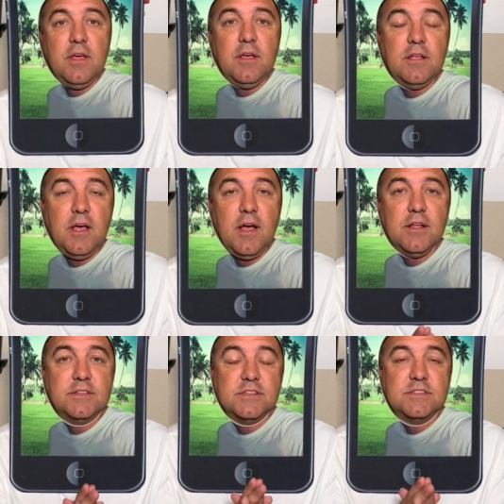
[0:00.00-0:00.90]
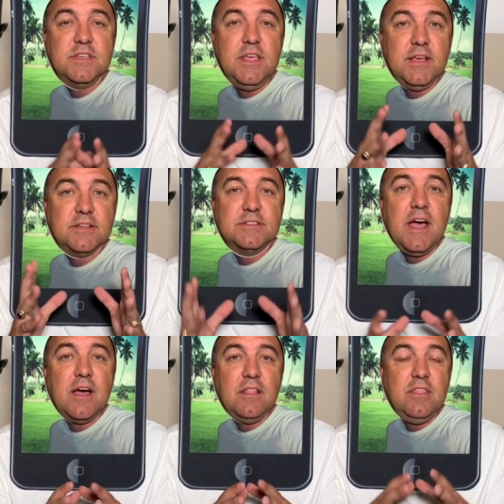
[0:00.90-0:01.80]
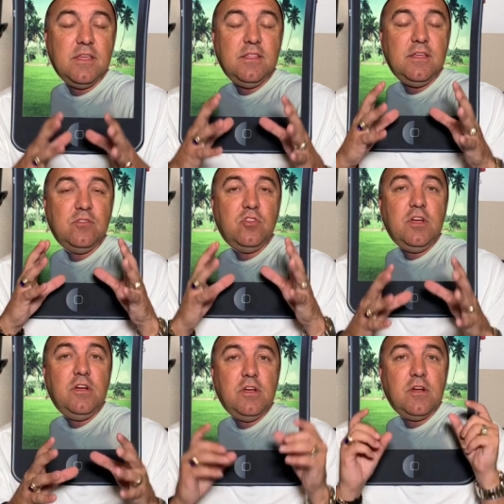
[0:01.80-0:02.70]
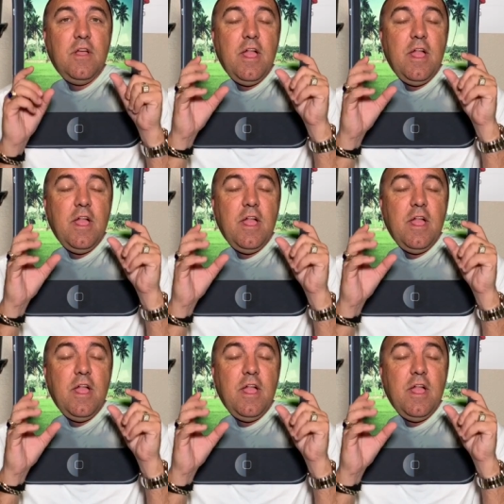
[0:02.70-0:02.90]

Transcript: to see exactly the interior.